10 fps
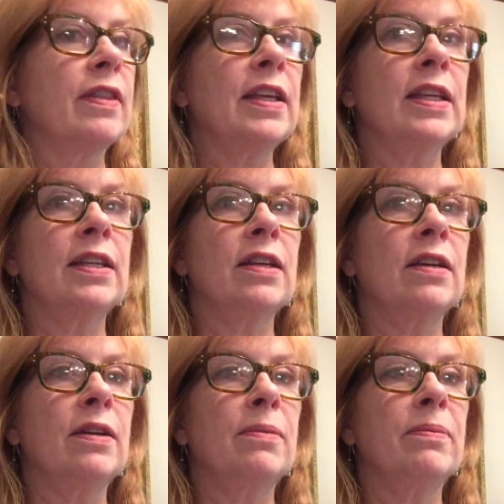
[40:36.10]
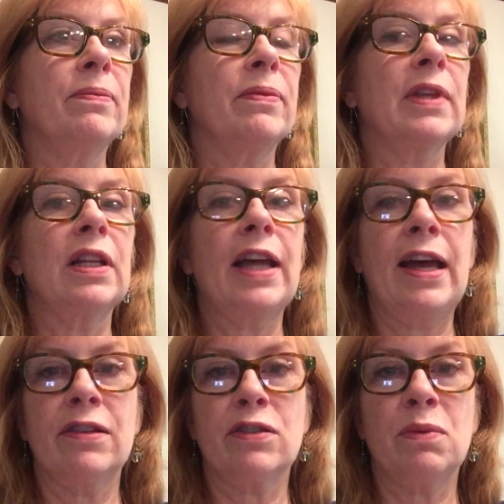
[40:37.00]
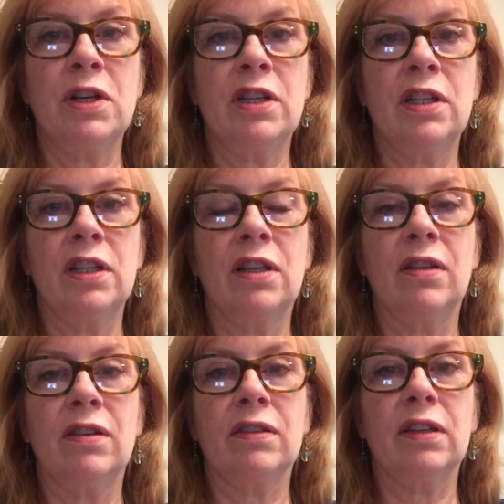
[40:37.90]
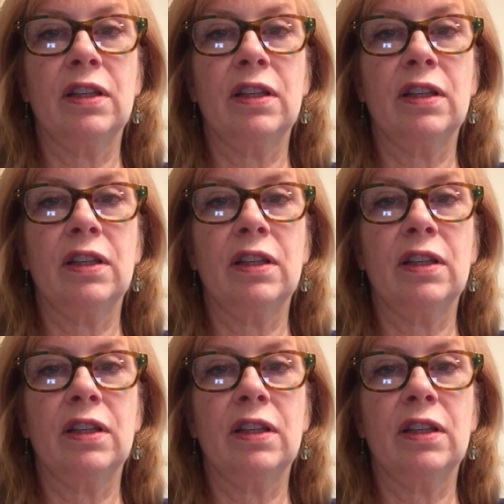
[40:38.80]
Then the last one is